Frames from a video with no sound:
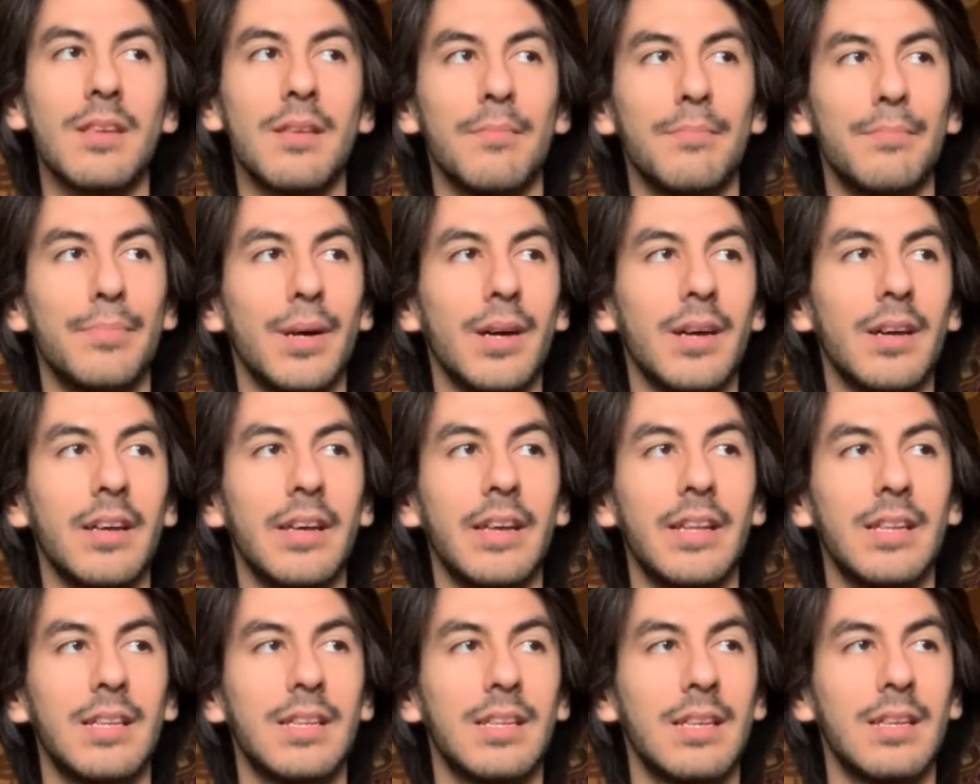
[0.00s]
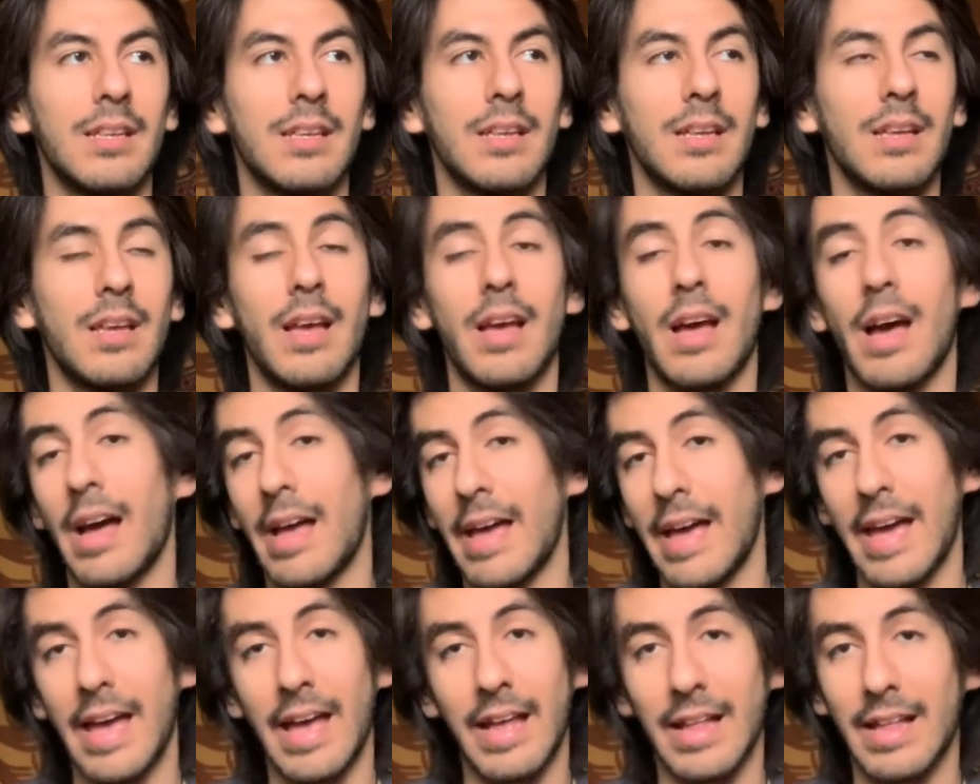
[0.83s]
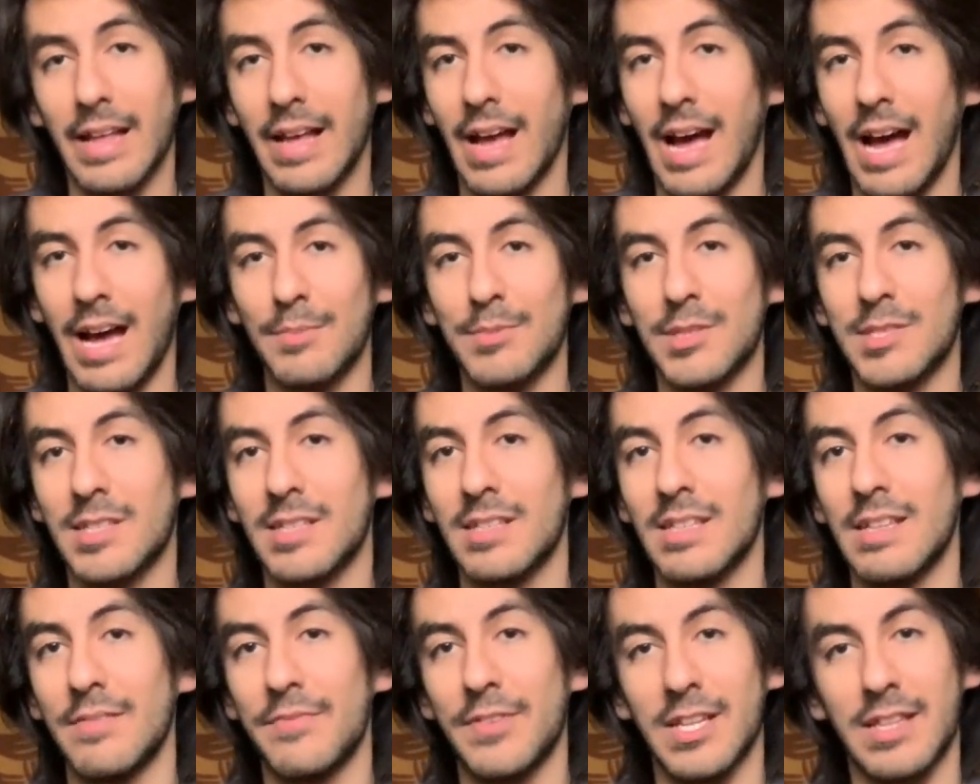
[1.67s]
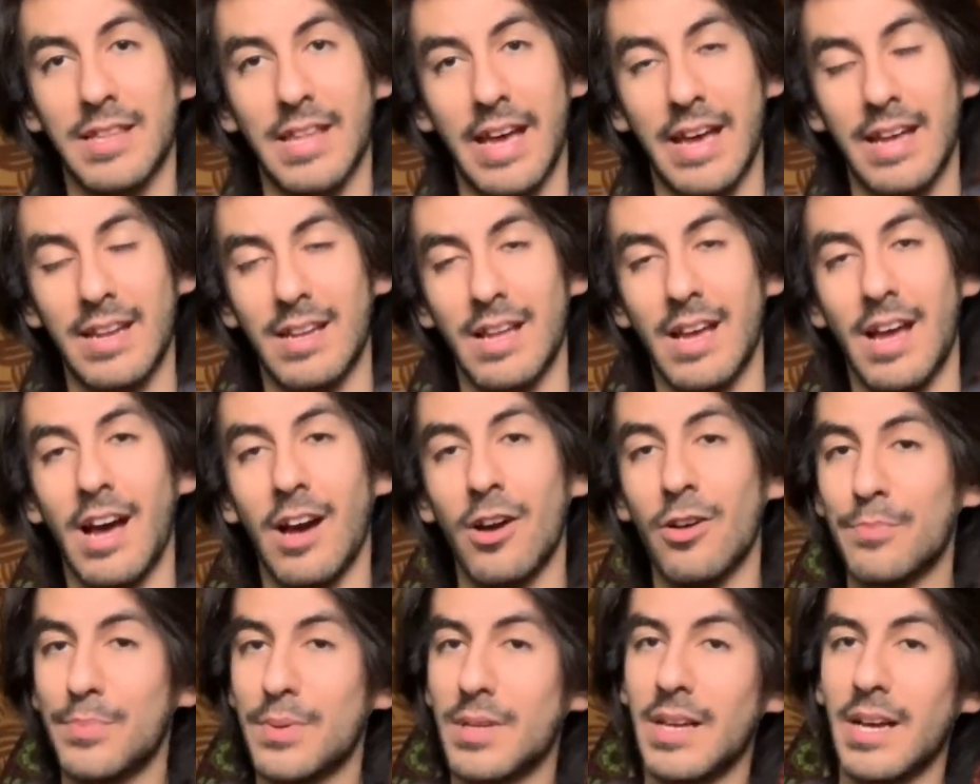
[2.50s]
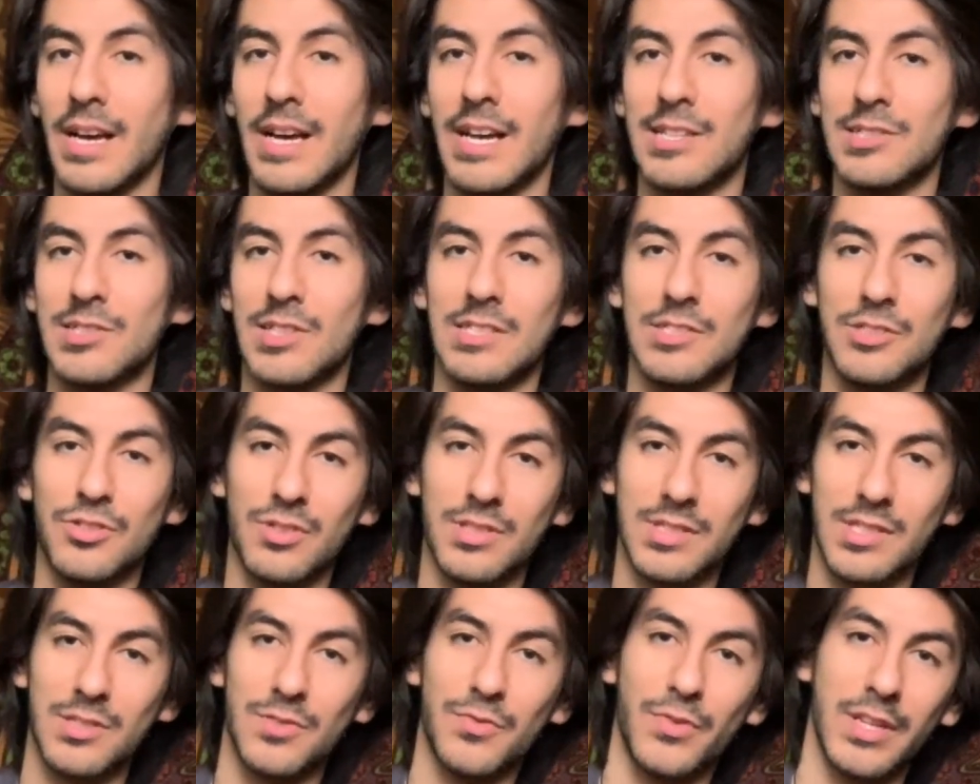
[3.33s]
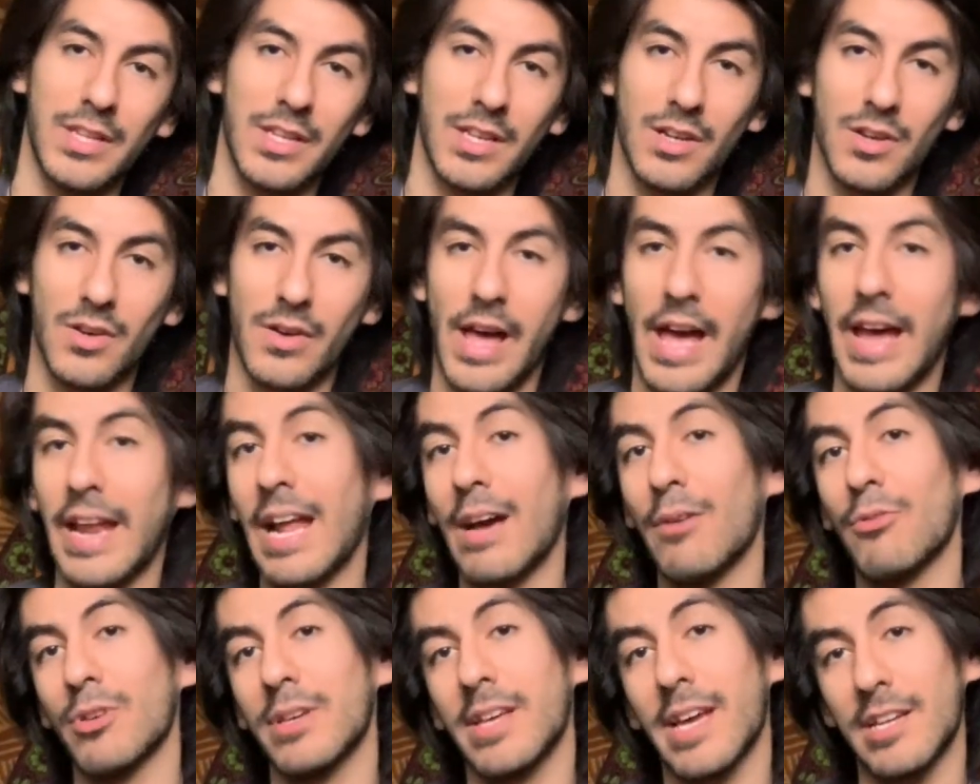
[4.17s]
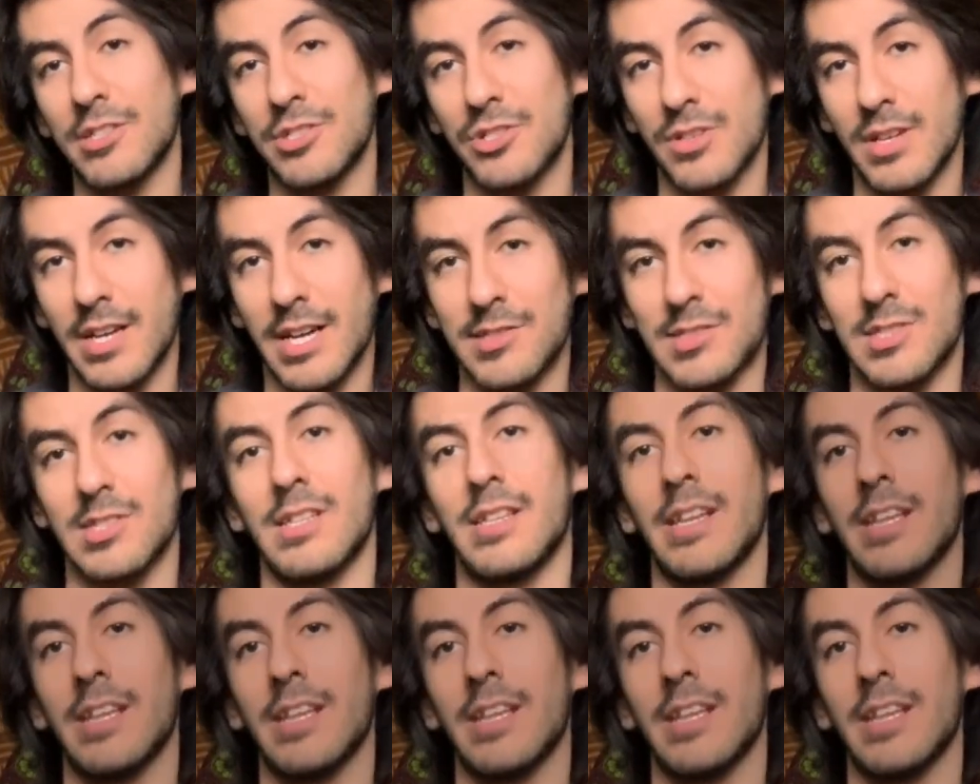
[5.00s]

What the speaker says: But I'm just going to leave it at that. I hope you guys enjoyed this video, and I will catch you guys in the